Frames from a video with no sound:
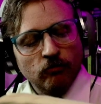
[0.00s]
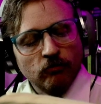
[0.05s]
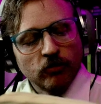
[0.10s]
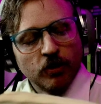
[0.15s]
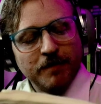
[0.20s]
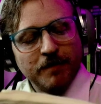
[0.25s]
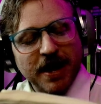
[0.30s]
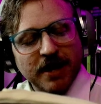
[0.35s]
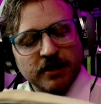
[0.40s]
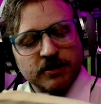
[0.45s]

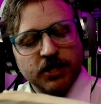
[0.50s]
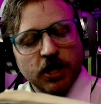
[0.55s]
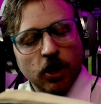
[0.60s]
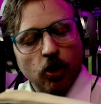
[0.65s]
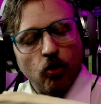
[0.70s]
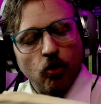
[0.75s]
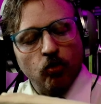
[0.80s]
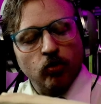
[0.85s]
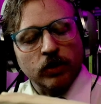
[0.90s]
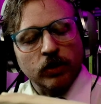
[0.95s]
remains the
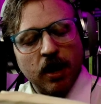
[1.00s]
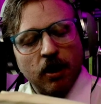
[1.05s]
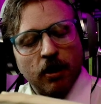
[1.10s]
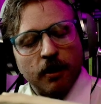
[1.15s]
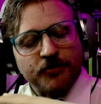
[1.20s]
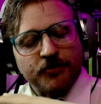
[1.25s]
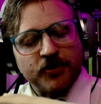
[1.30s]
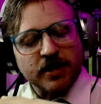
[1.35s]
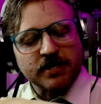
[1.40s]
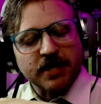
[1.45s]
only
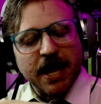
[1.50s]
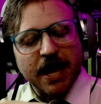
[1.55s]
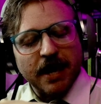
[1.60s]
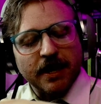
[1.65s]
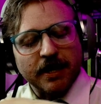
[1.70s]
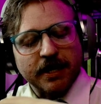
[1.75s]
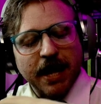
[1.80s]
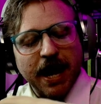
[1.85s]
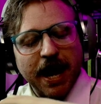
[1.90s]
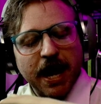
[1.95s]

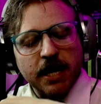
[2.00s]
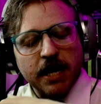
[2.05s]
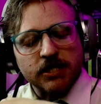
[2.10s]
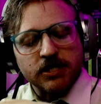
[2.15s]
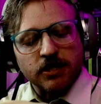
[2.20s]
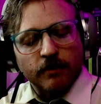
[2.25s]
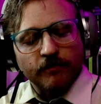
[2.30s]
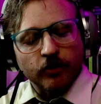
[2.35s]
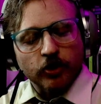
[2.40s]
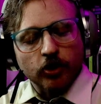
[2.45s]
authenticated
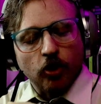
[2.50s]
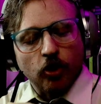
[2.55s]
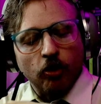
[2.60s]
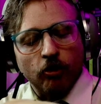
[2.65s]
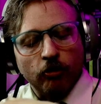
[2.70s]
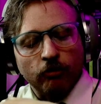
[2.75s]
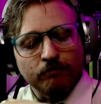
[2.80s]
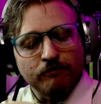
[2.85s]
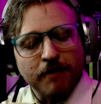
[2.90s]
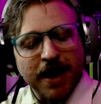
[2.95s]
case of a
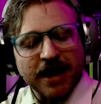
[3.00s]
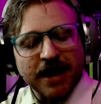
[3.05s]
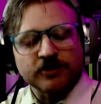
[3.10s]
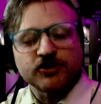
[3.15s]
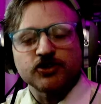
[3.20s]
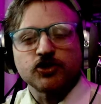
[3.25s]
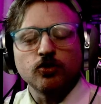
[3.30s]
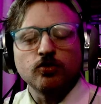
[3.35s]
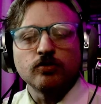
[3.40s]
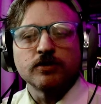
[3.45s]
cult
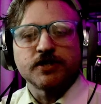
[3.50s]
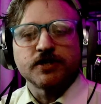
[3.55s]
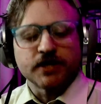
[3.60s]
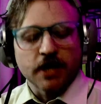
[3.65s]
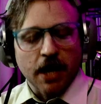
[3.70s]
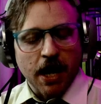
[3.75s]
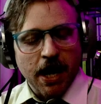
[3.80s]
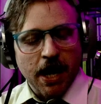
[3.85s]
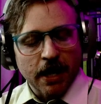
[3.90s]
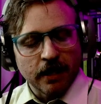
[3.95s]
mass
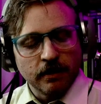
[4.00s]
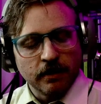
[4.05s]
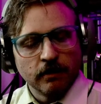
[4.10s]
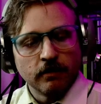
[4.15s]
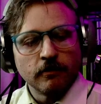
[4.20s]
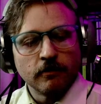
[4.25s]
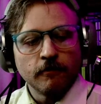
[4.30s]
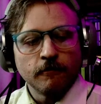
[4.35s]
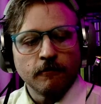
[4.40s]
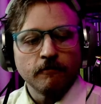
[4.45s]
suicide
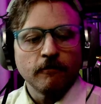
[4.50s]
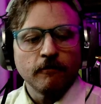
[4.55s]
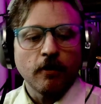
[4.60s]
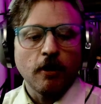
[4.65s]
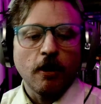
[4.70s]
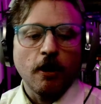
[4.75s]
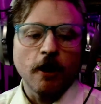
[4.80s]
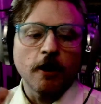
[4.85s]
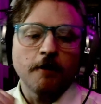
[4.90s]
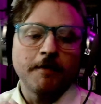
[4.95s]

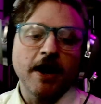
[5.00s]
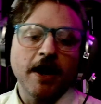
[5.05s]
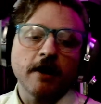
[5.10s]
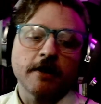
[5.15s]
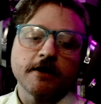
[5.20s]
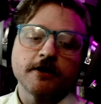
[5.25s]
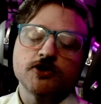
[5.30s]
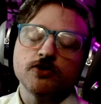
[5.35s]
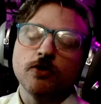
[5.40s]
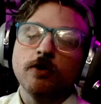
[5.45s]
on
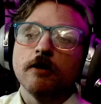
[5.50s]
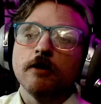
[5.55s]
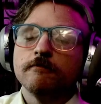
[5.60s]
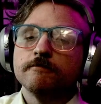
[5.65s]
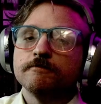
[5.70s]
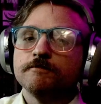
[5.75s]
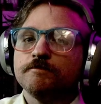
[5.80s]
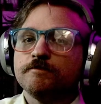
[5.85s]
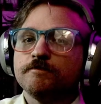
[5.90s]
American soil.